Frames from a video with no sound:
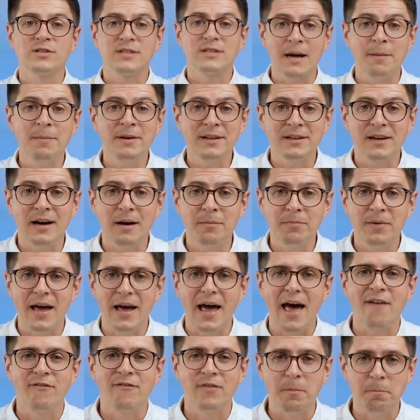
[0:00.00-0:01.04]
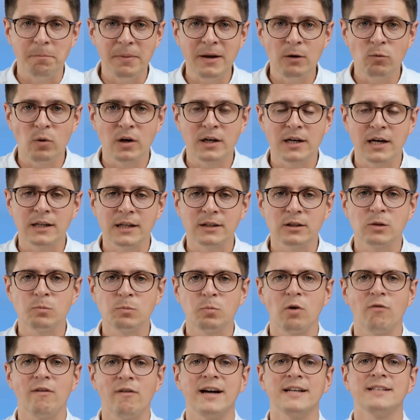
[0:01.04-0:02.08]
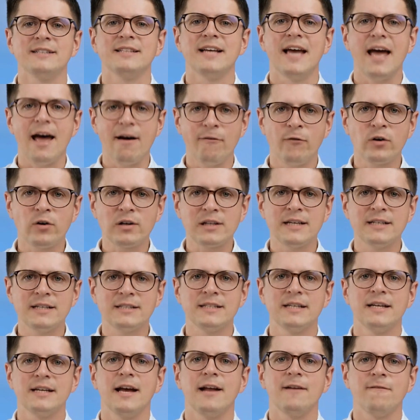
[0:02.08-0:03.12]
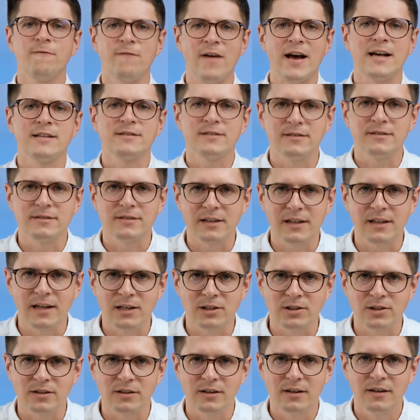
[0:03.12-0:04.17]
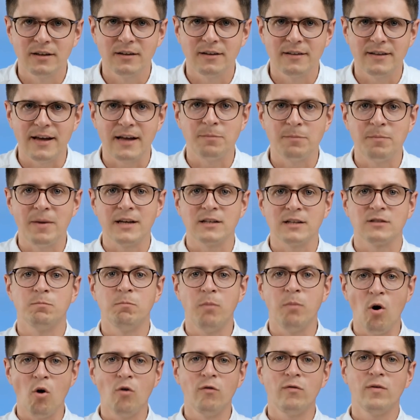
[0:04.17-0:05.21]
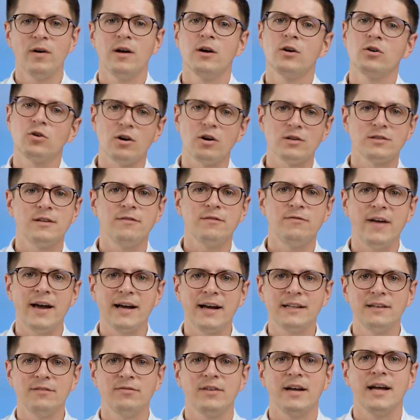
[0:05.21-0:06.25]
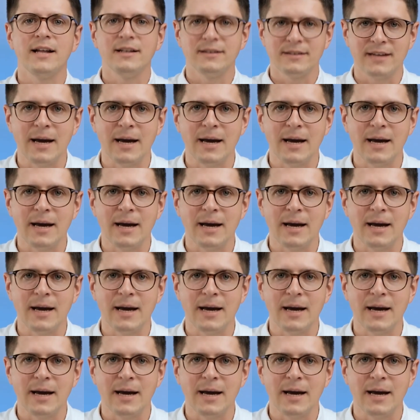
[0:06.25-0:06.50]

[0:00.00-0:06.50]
sum it up, F M P one hundred provides effortless and fast installation that makes both cost-effective and